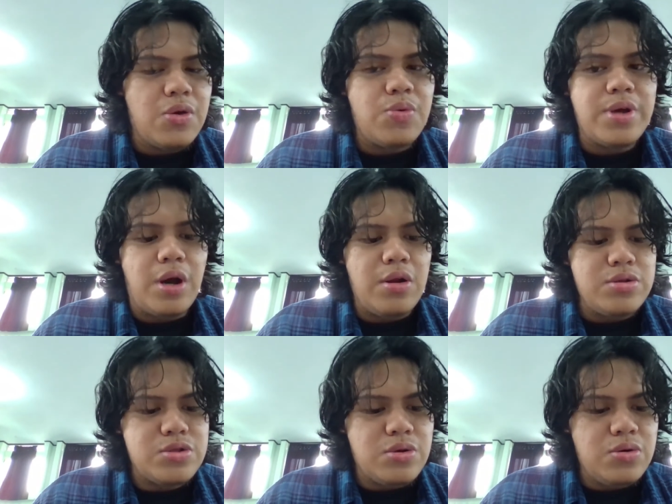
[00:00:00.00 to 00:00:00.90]
We
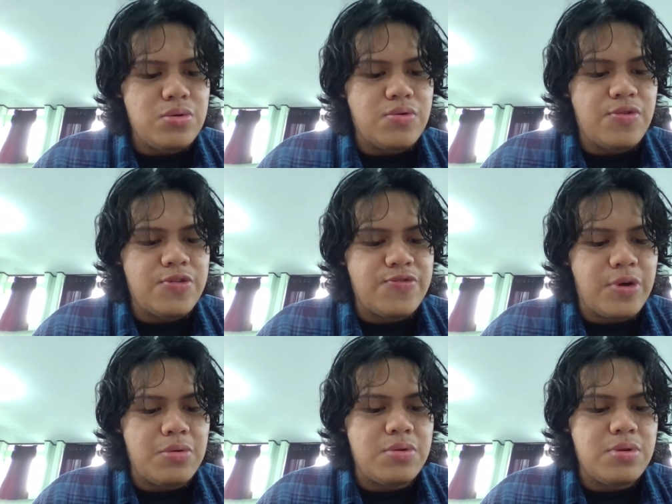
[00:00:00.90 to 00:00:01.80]
also
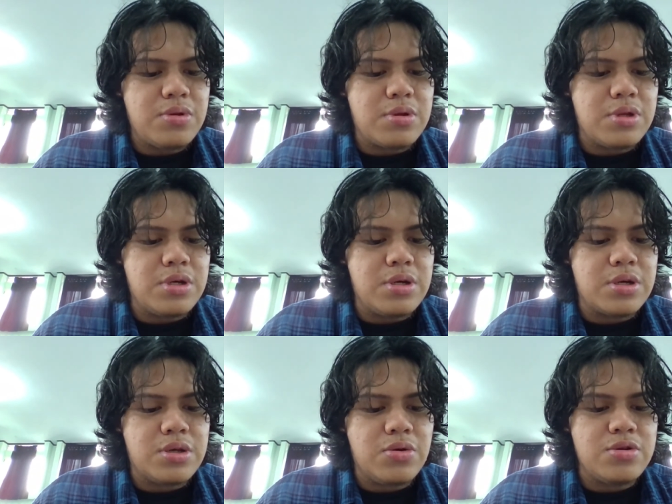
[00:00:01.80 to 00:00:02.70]
found the
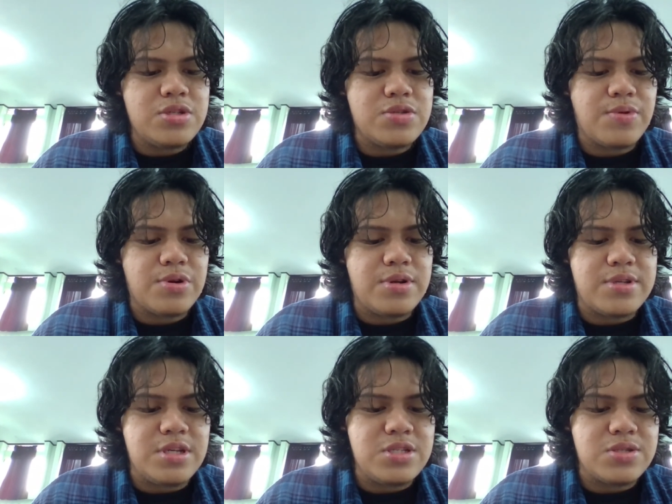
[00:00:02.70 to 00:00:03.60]
cures for
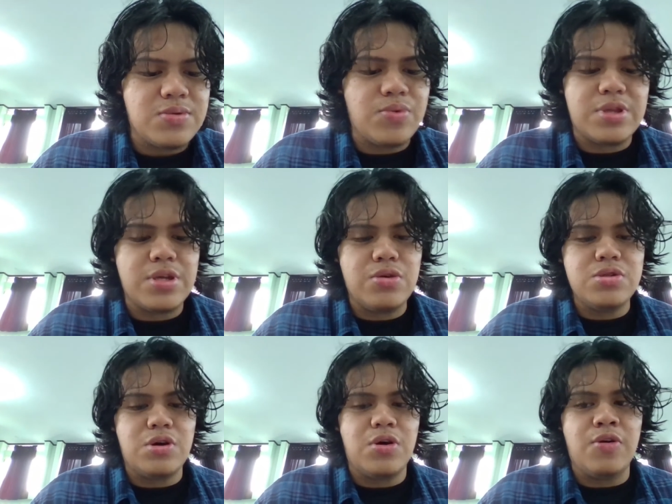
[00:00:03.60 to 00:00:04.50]
disease with the use
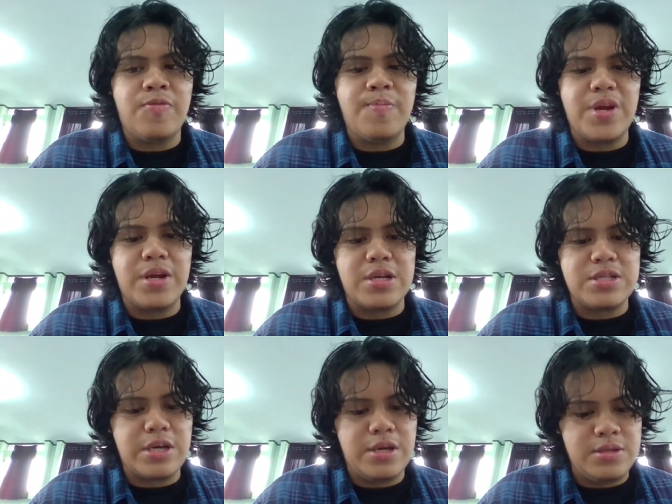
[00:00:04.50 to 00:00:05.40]
of medical
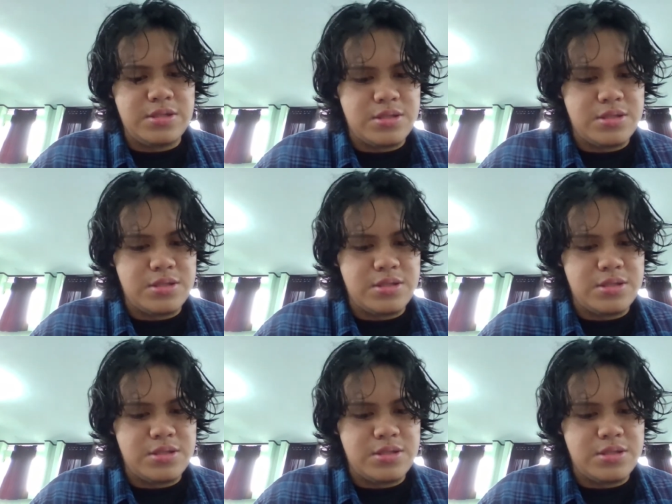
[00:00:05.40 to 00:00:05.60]
science.